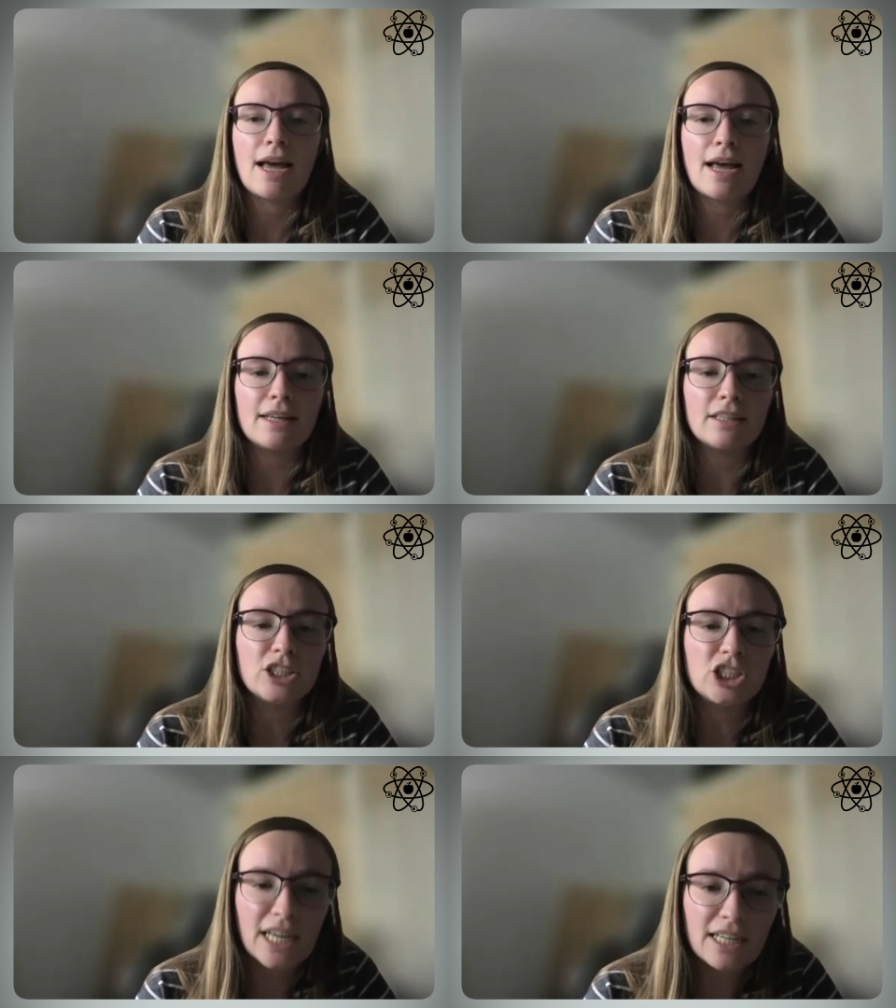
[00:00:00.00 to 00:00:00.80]

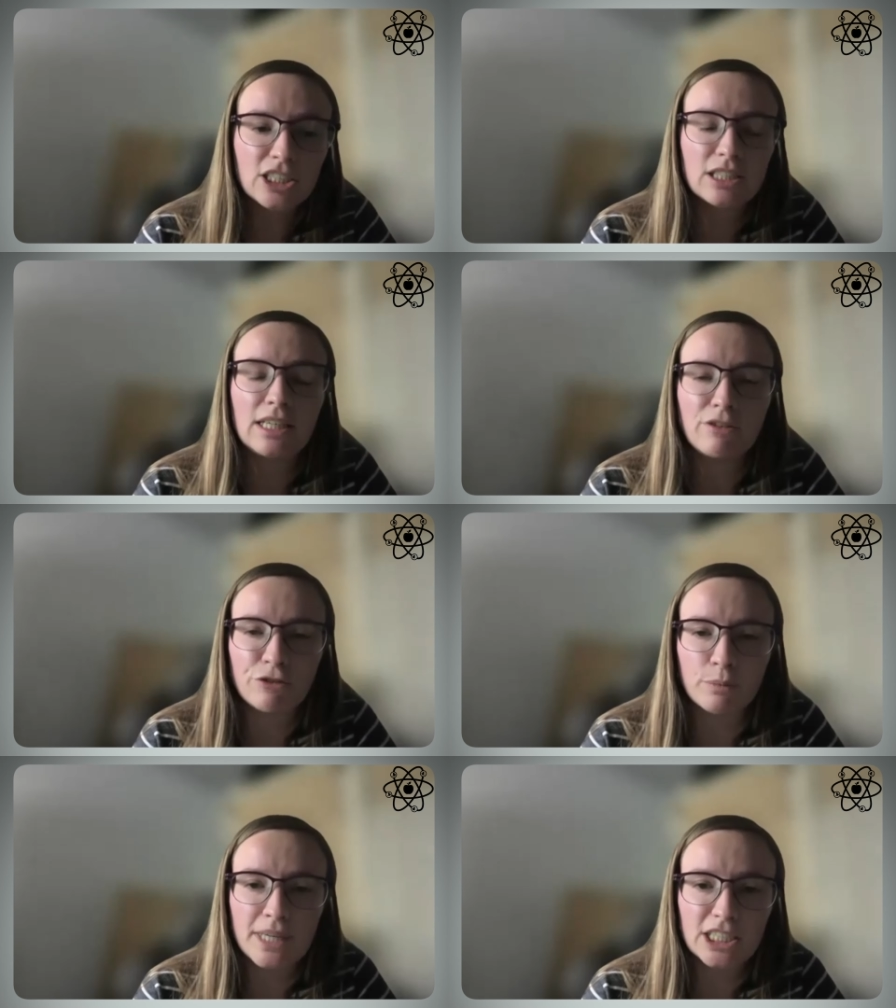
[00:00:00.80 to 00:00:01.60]
and change the
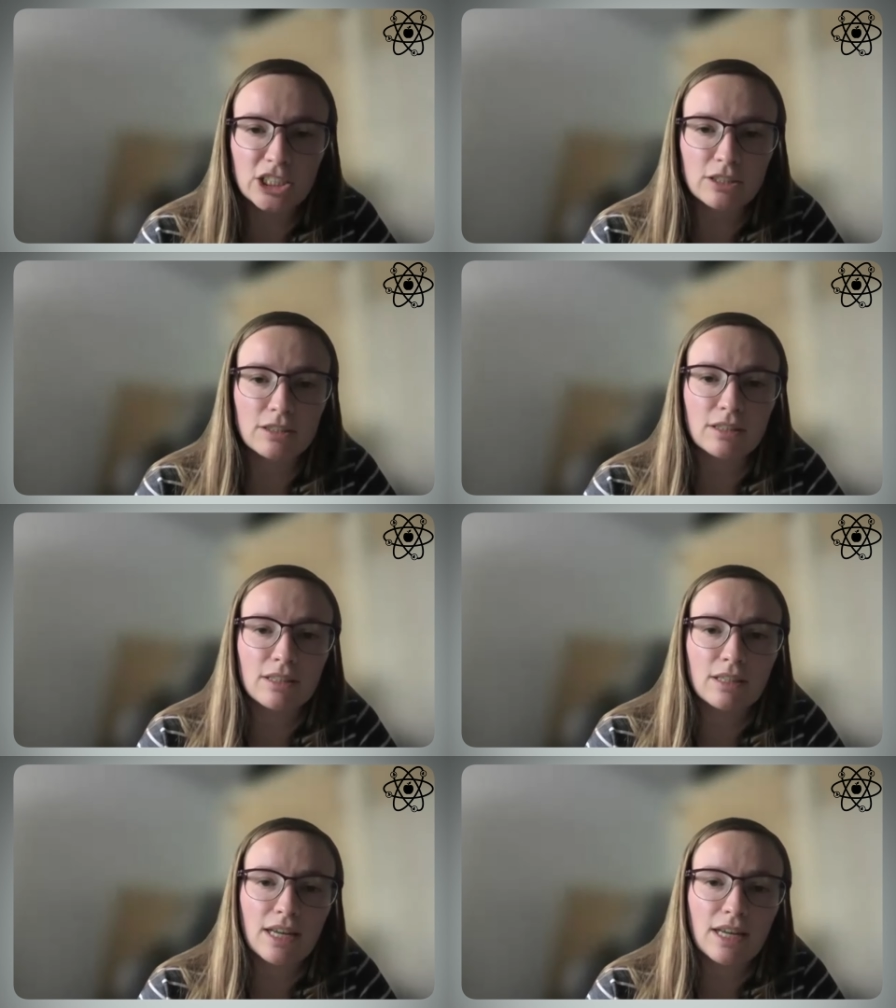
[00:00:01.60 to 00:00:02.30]
information